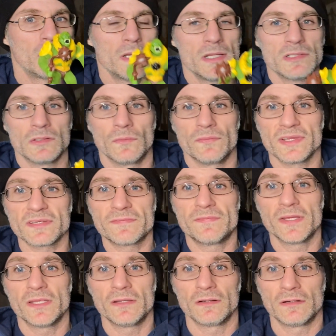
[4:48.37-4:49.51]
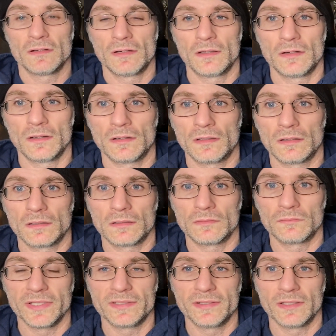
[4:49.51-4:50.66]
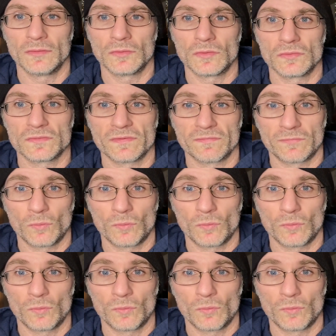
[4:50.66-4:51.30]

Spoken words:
So this figure retail goes for